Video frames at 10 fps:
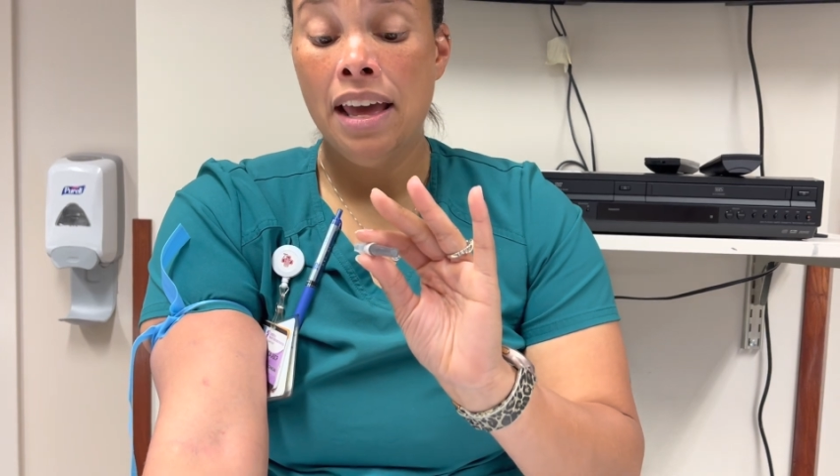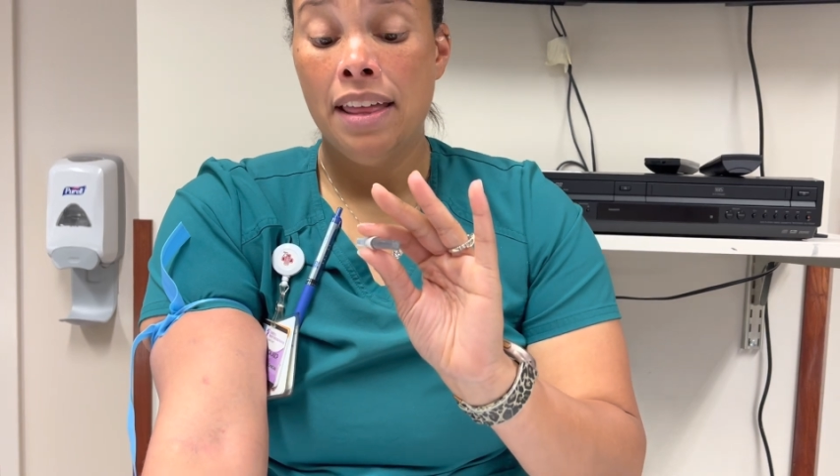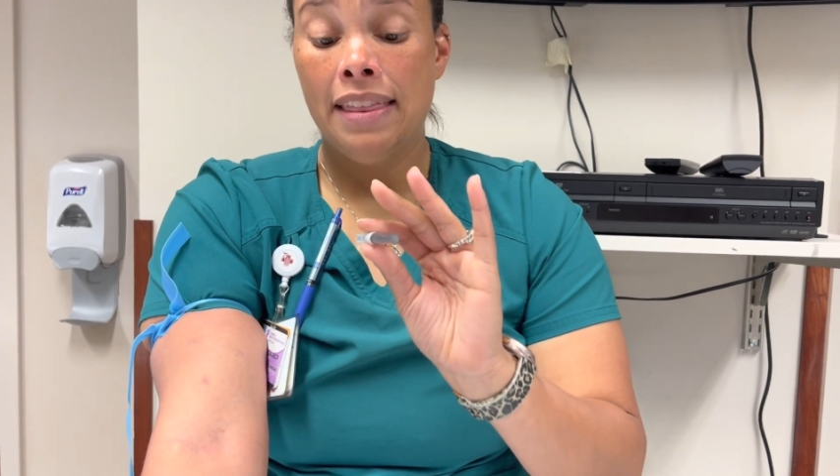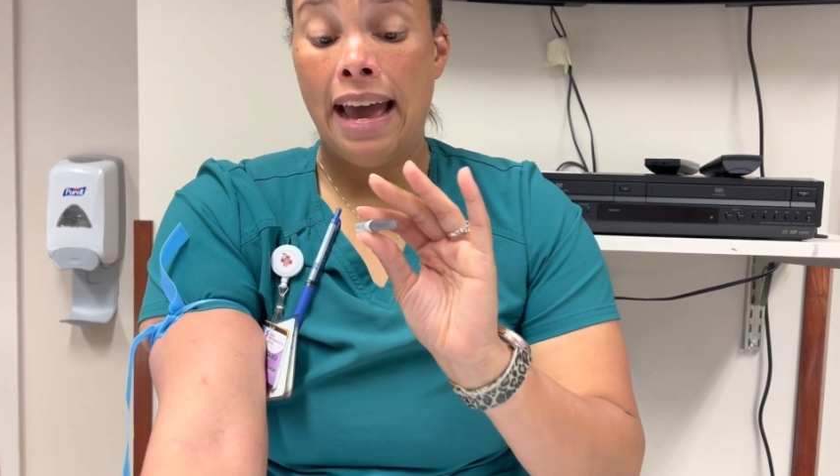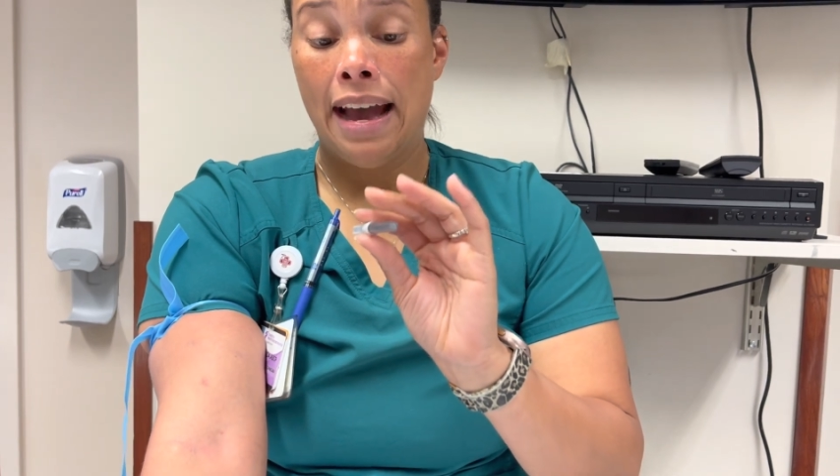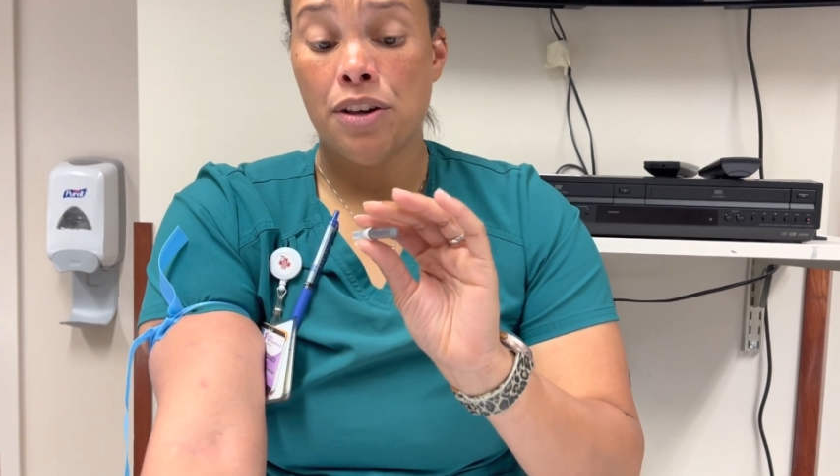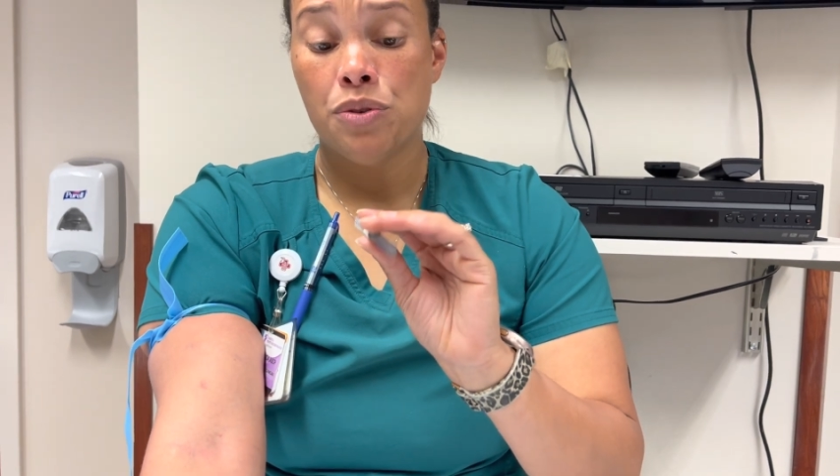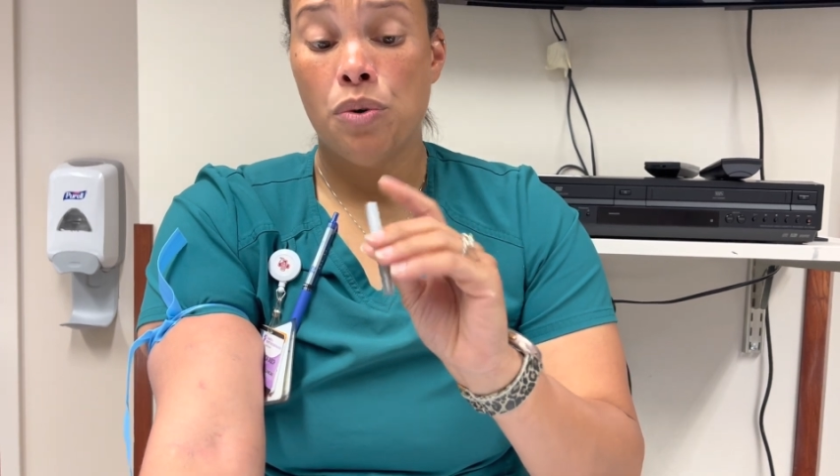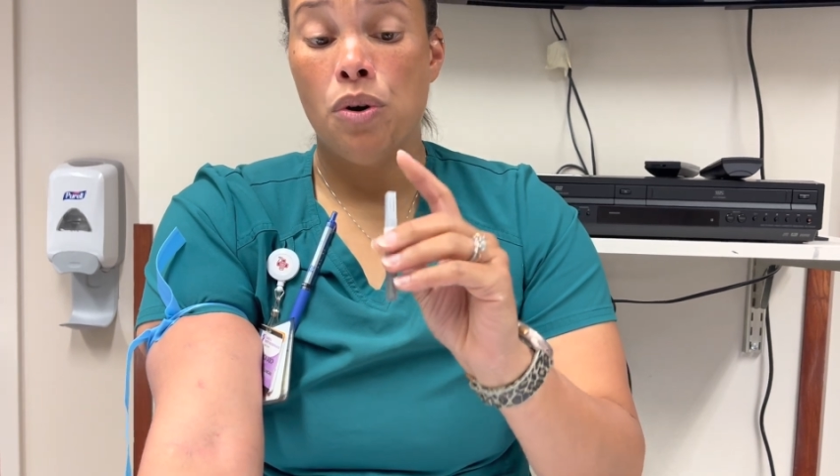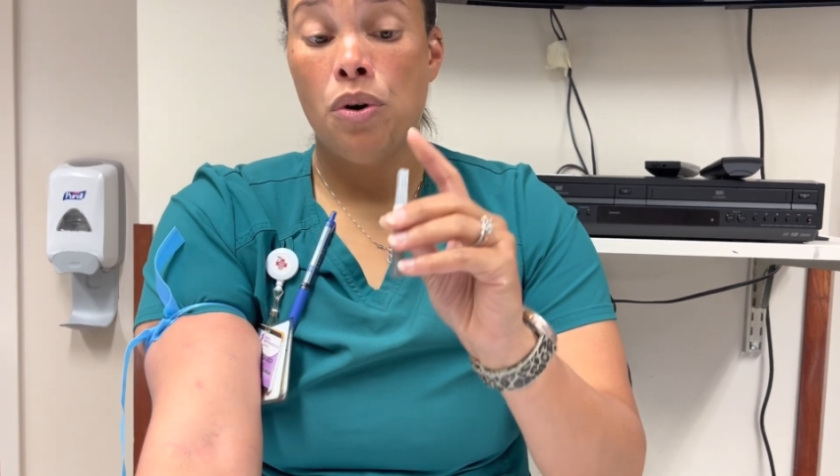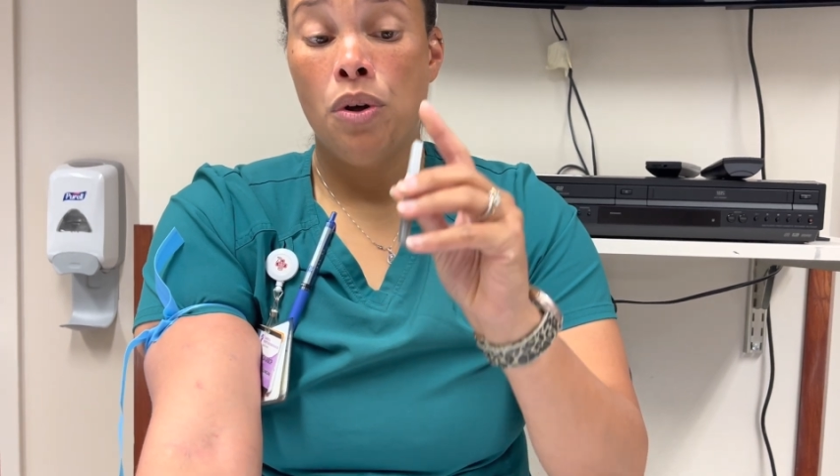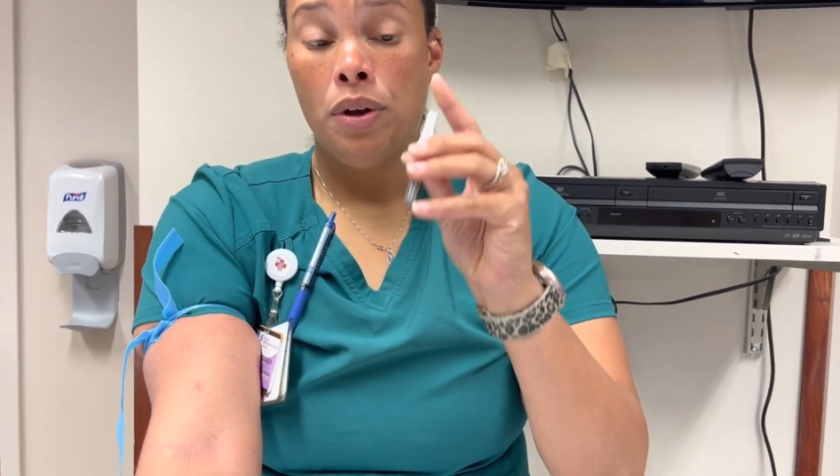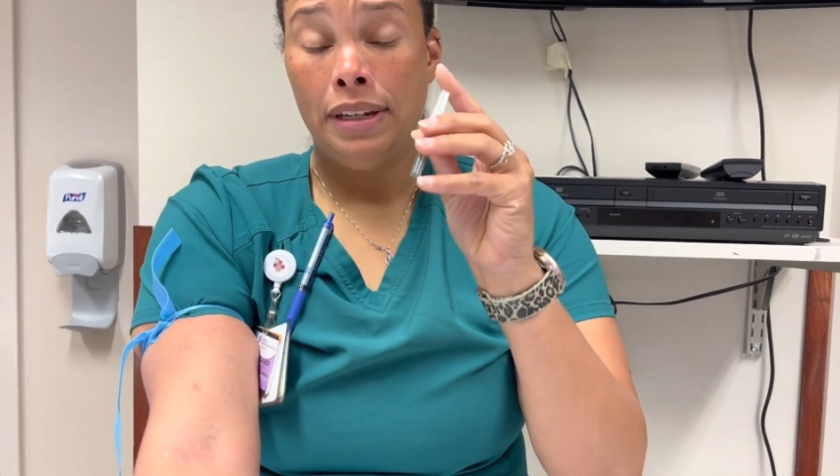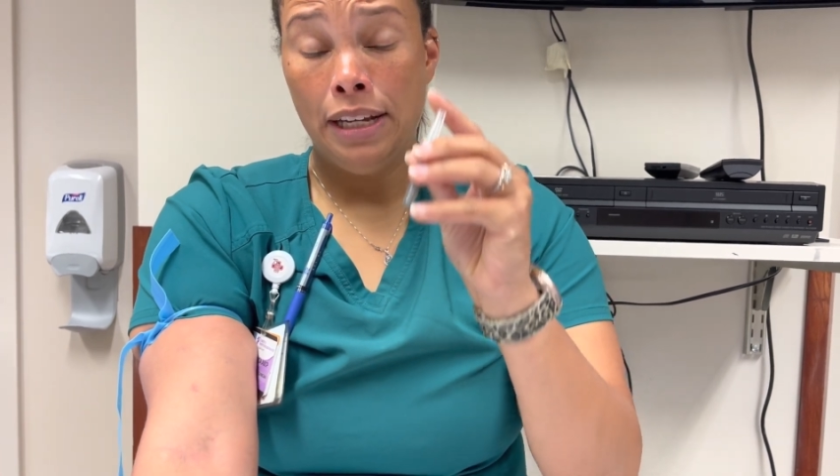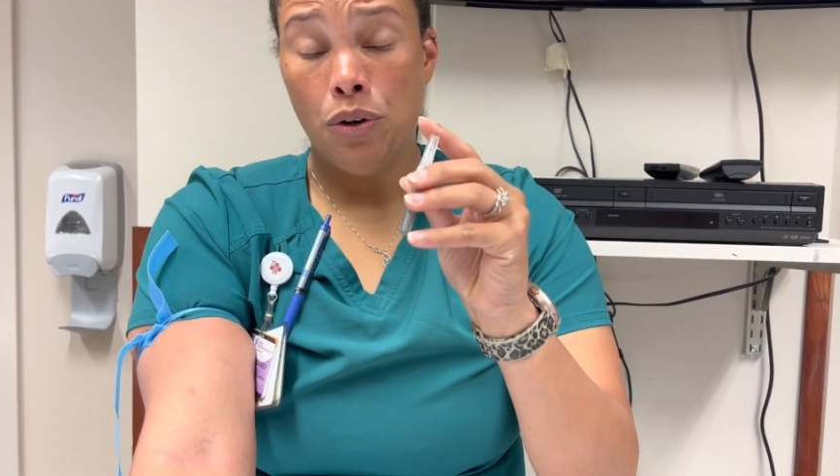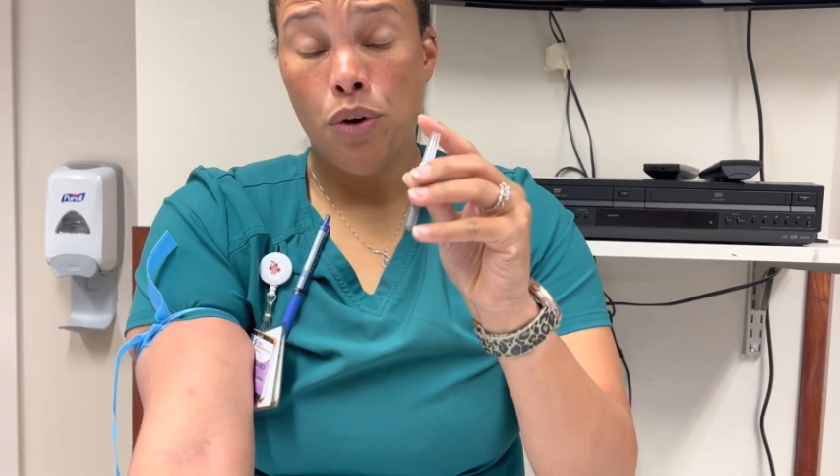the actual needle